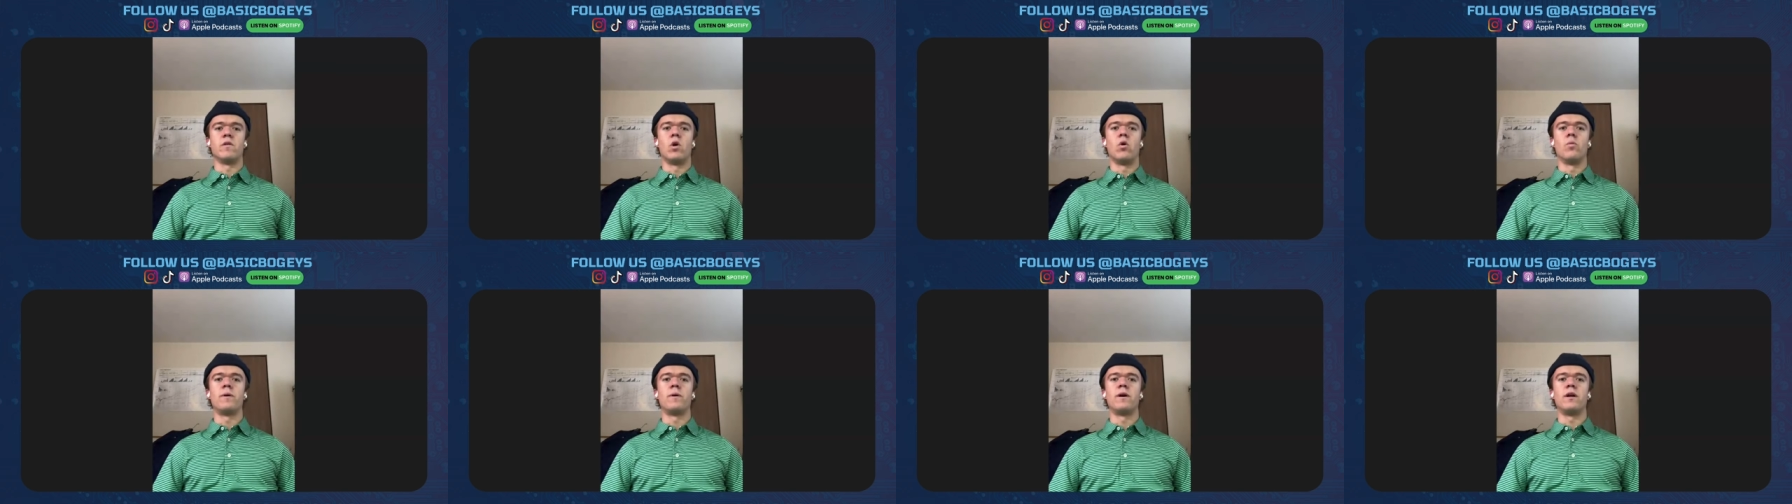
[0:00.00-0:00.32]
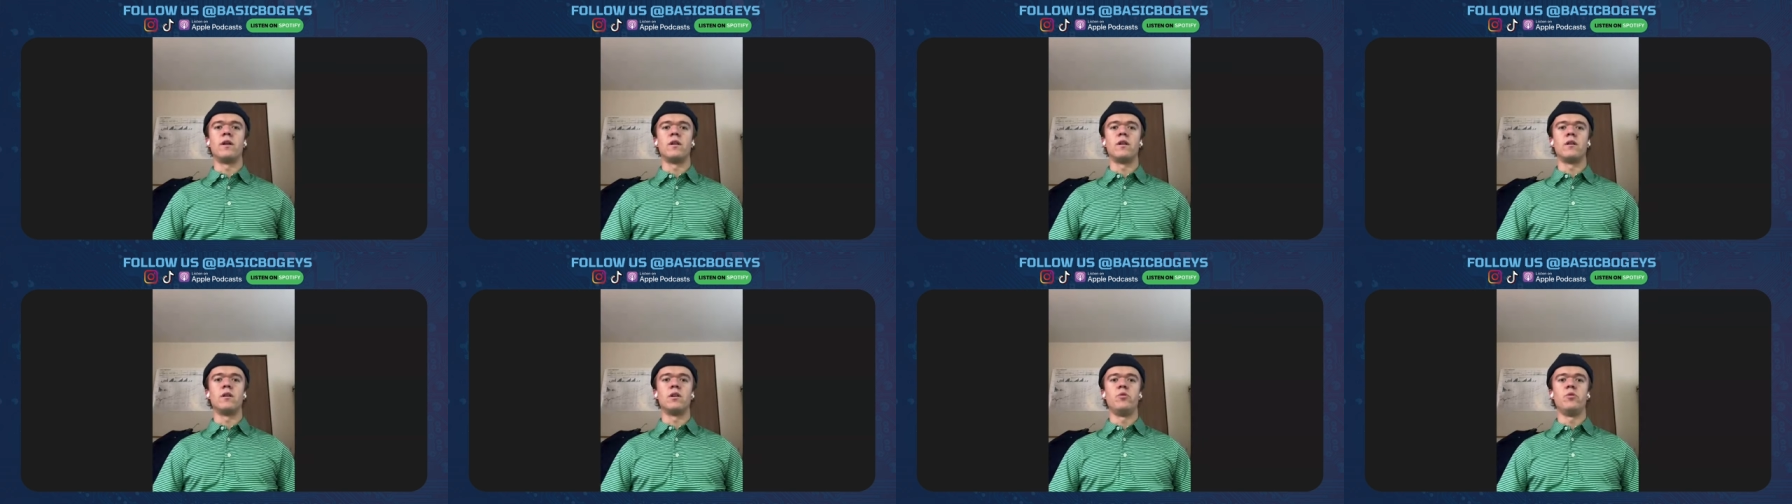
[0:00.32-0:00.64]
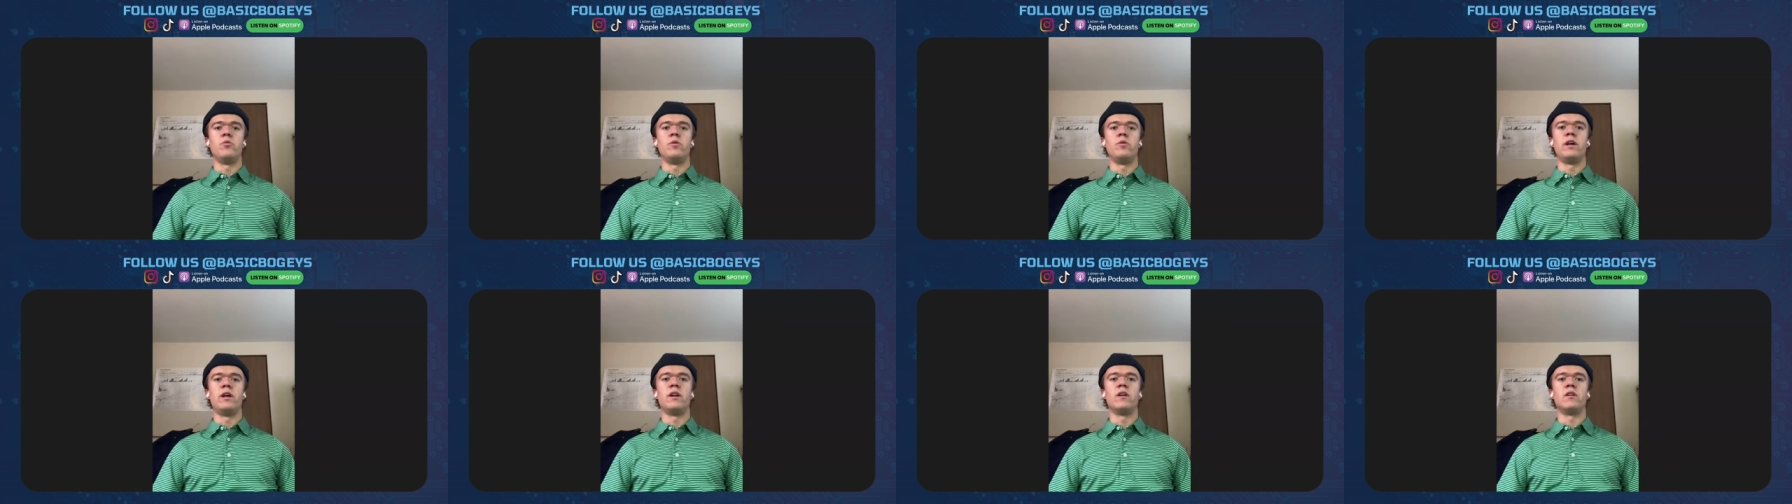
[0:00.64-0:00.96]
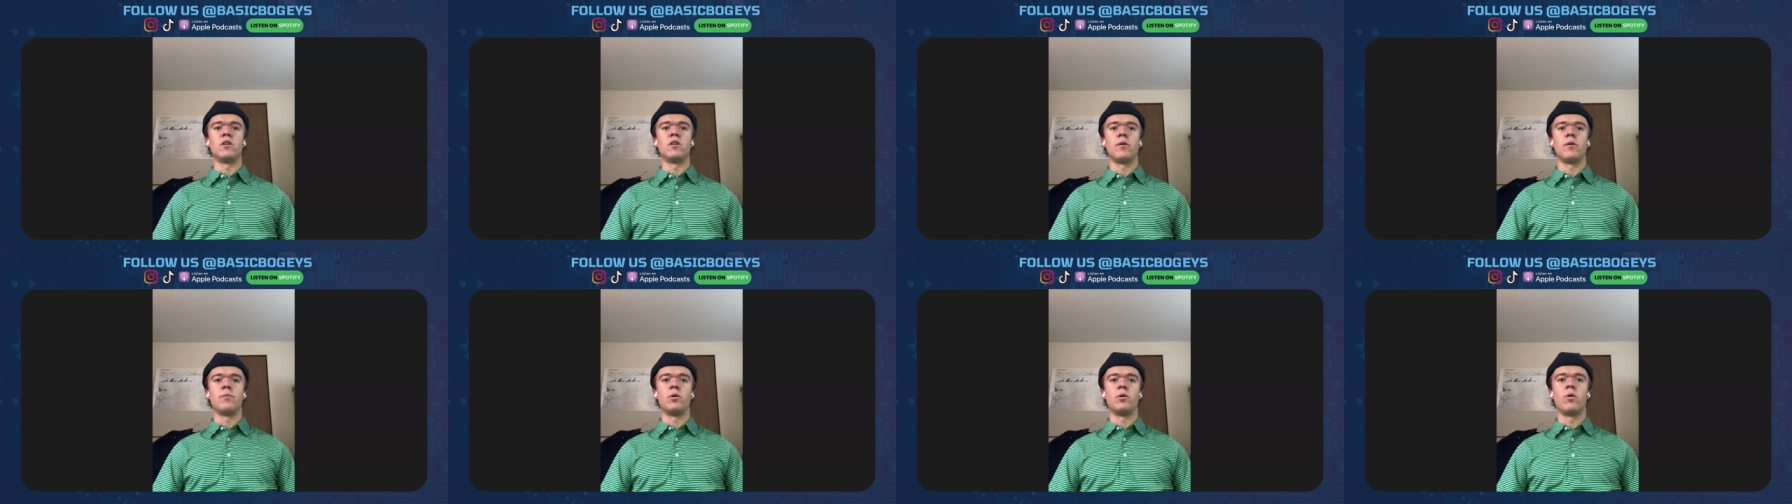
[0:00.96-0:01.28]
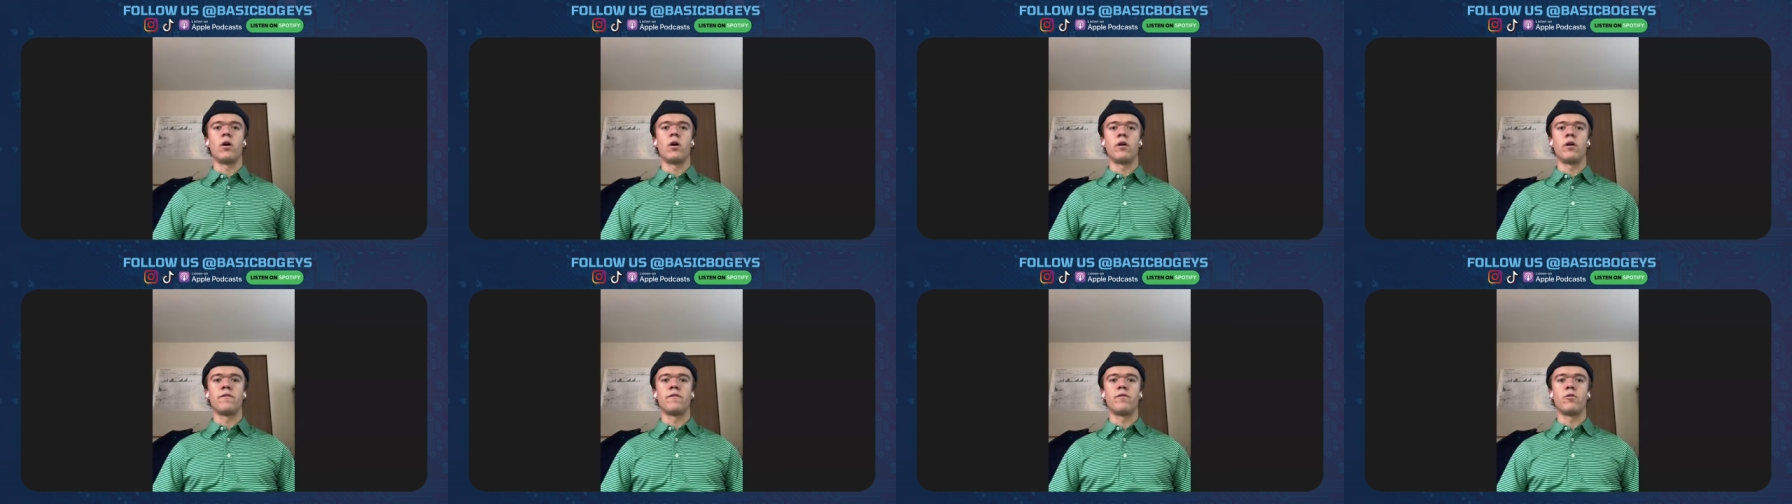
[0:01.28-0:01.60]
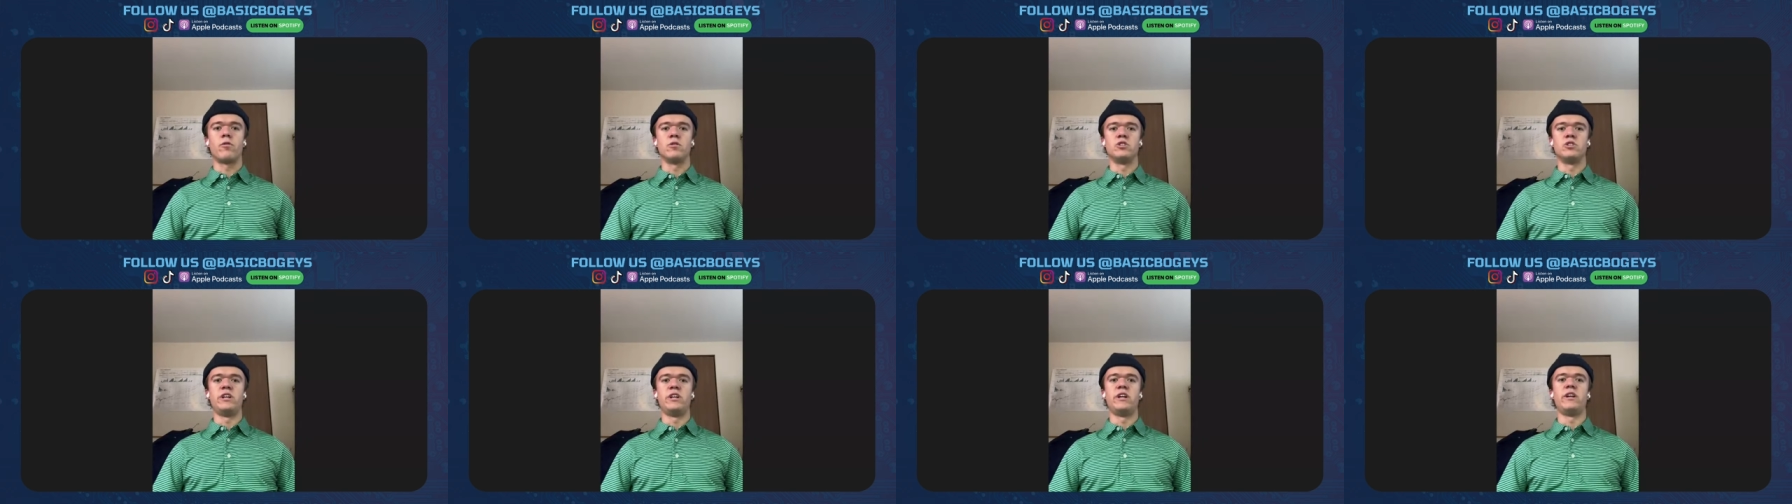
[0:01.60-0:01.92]
open you need a
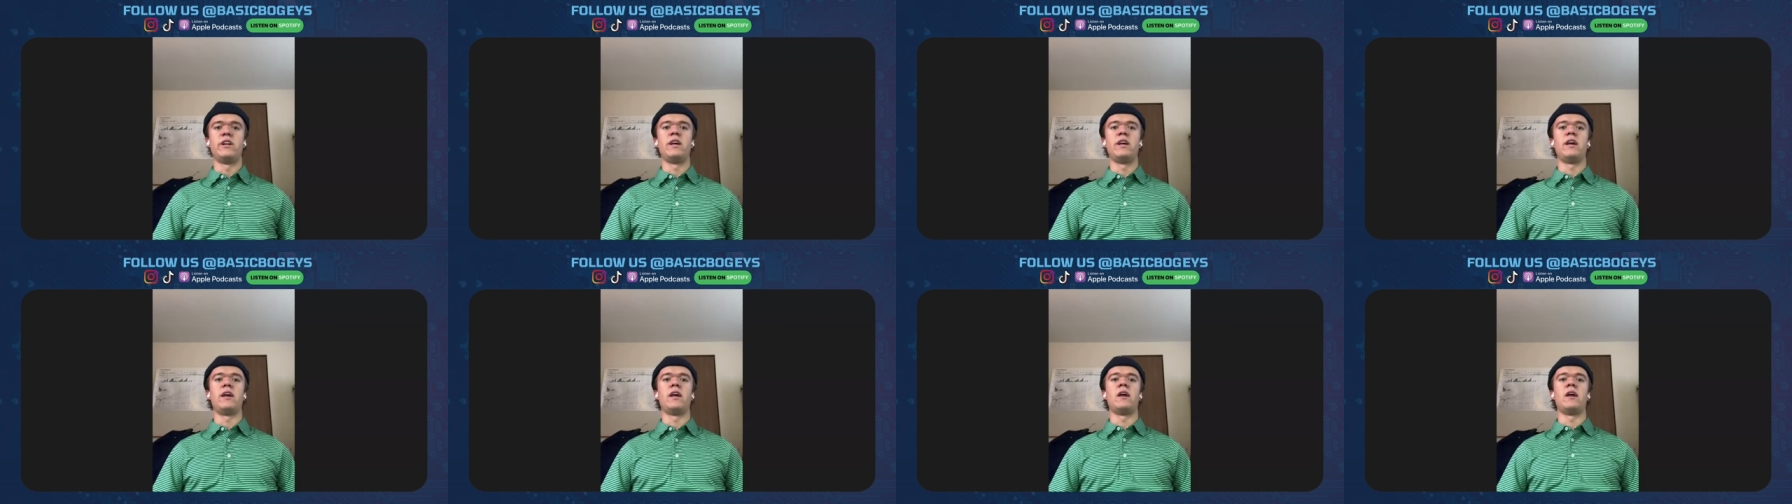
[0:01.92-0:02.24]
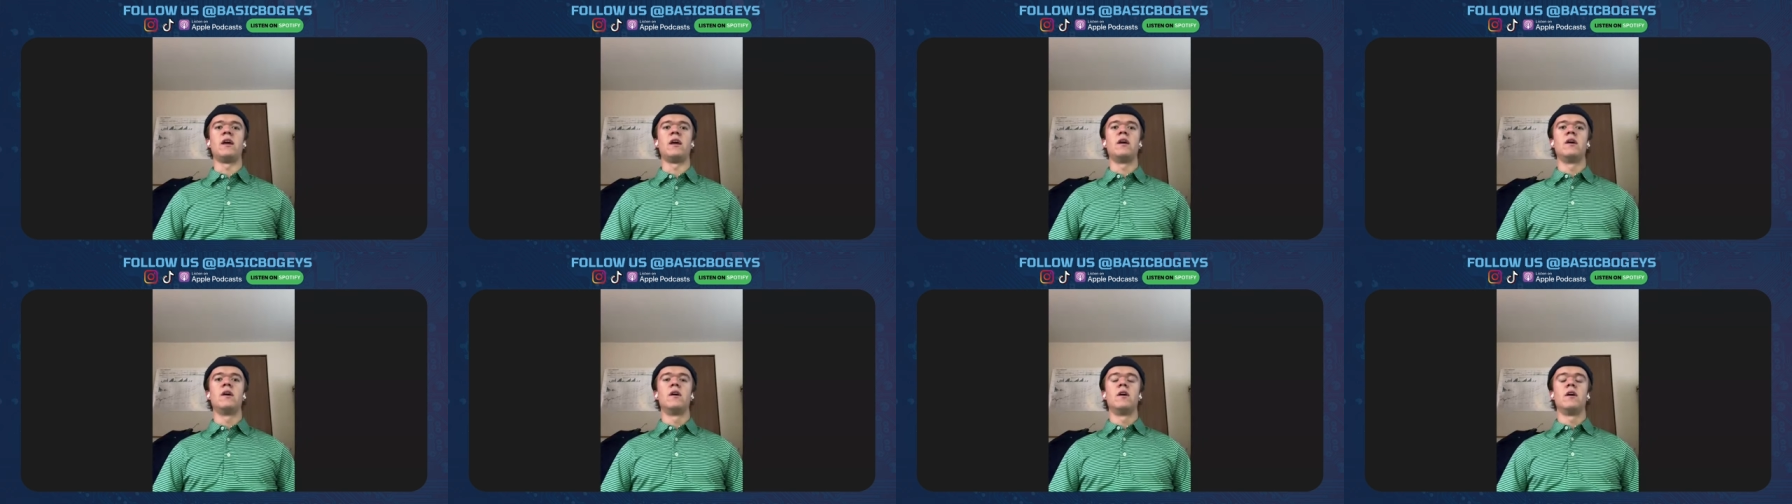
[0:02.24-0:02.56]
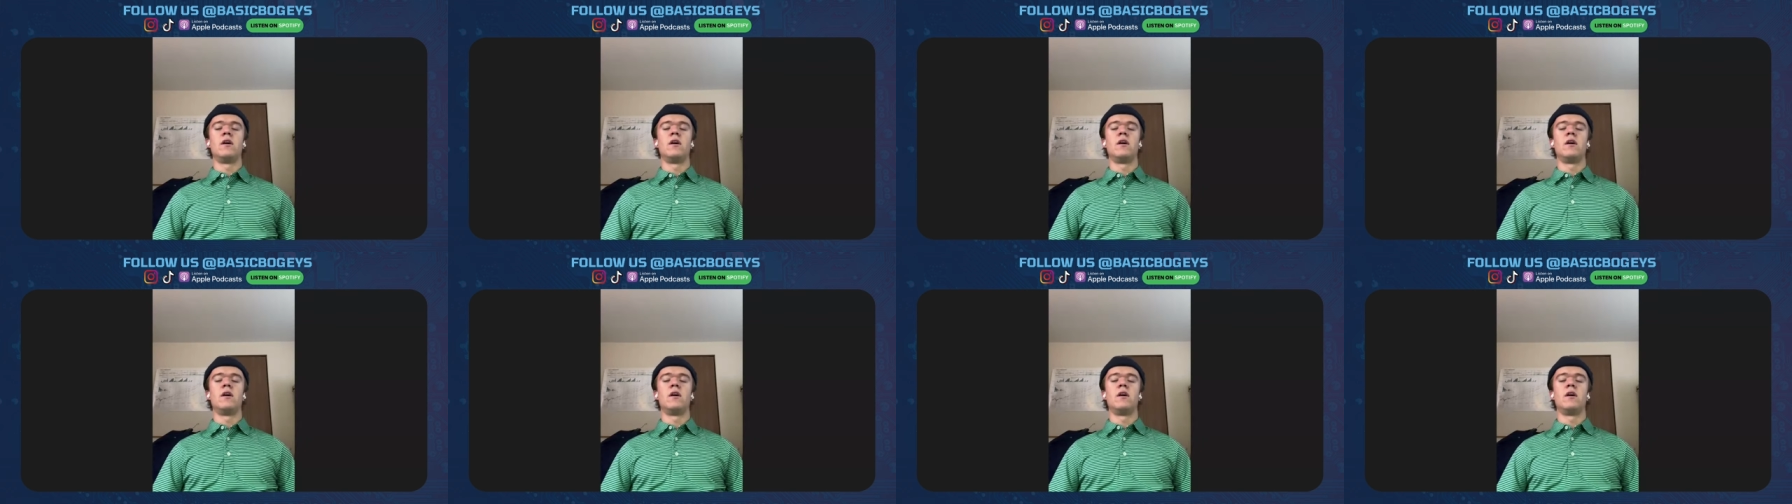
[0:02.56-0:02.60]
wr4gd